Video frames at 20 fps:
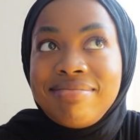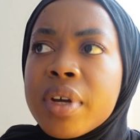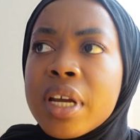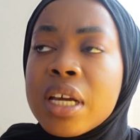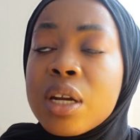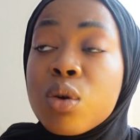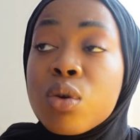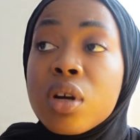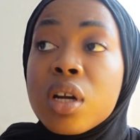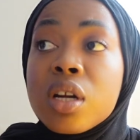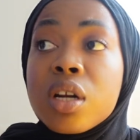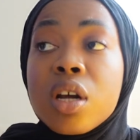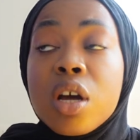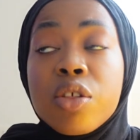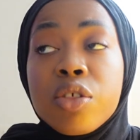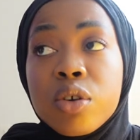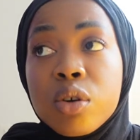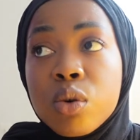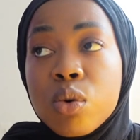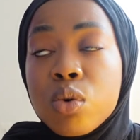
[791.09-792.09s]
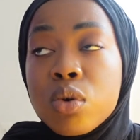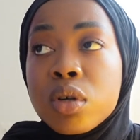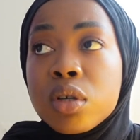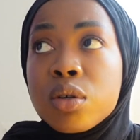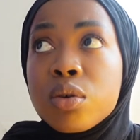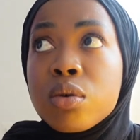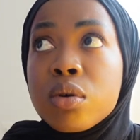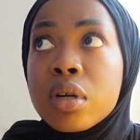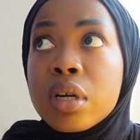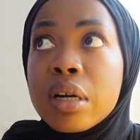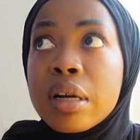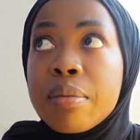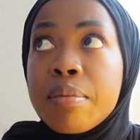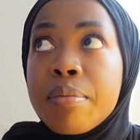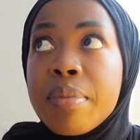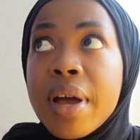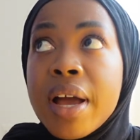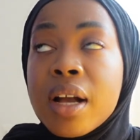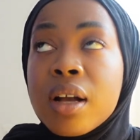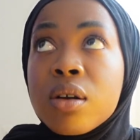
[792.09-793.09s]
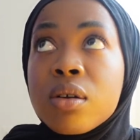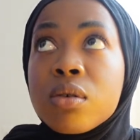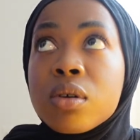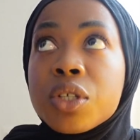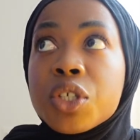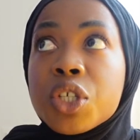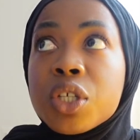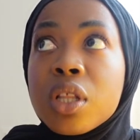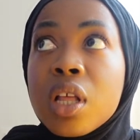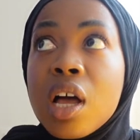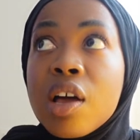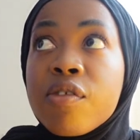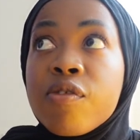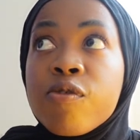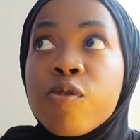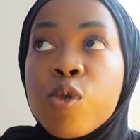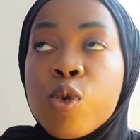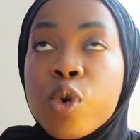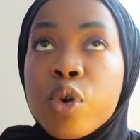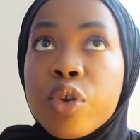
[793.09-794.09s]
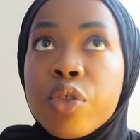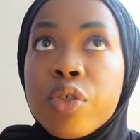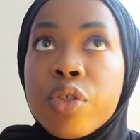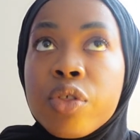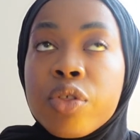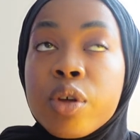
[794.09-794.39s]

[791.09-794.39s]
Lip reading: And on another corridor, back on July 4th,